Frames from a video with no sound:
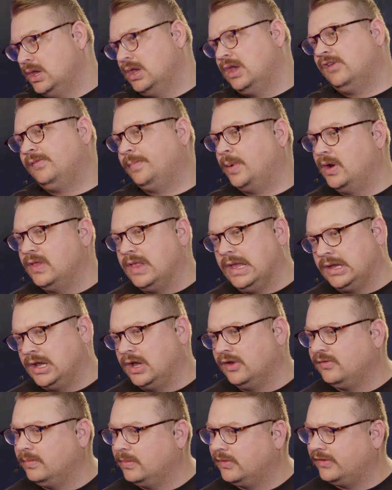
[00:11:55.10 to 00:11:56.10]
as part of that
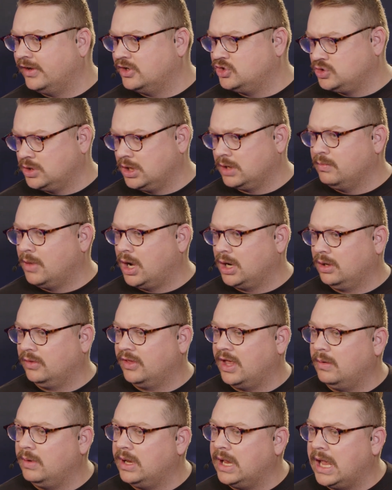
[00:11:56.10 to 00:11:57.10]
customer-centric model
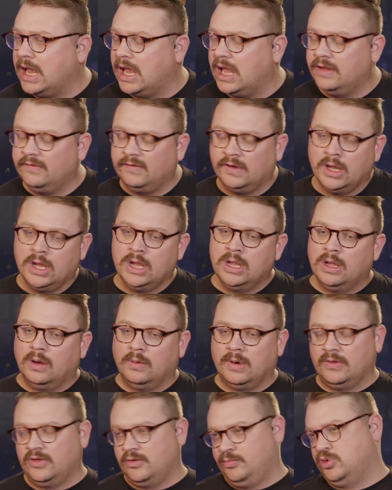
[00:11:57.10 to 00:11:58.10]
that we have
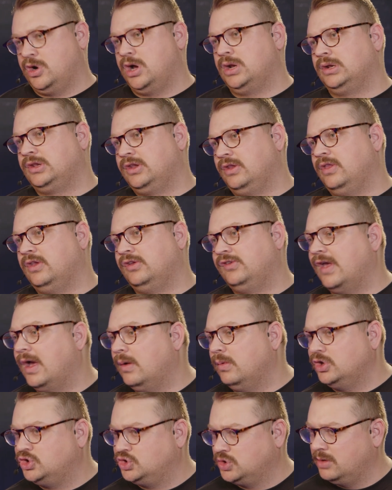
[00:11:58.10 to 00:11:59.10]
around the product, and that's how
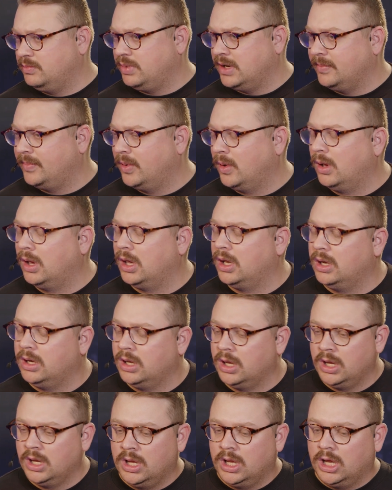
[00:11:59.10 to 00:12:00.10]
we treat people. And
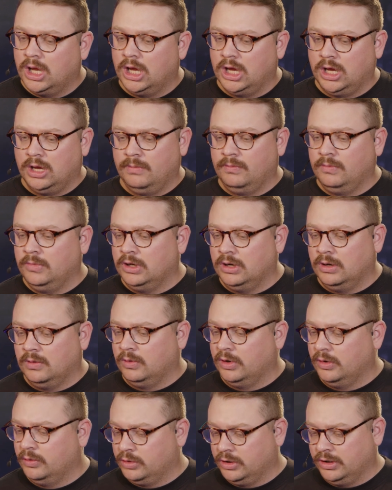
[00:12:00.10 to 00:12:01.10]

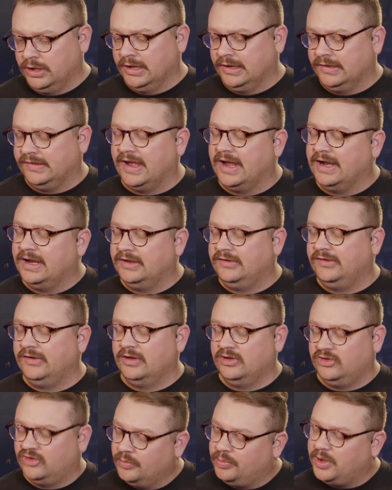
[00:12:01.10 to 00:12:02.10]
we're really excited
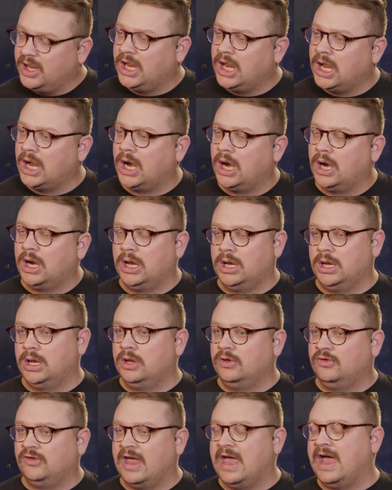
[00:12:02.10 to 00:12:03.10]
to be here
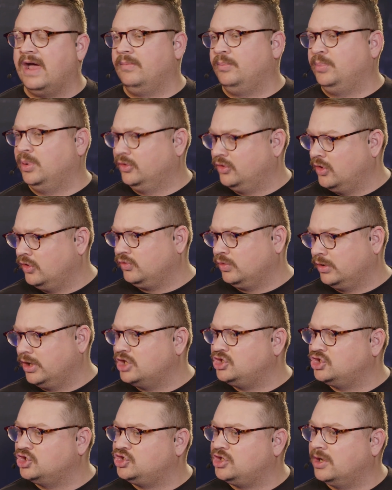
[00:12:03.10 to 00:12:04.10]
and to build those
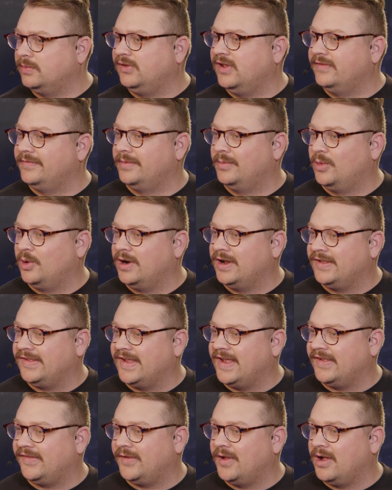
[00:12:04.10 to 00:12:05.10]
relationships even more at
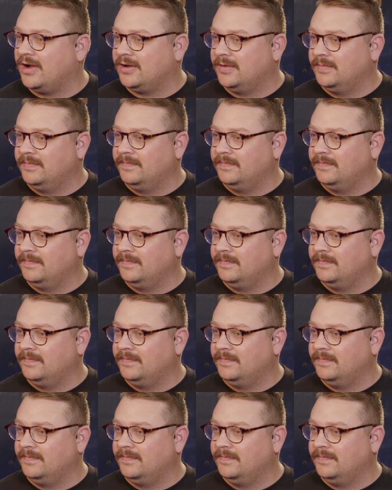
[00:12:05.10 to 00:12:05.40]
SaaStock.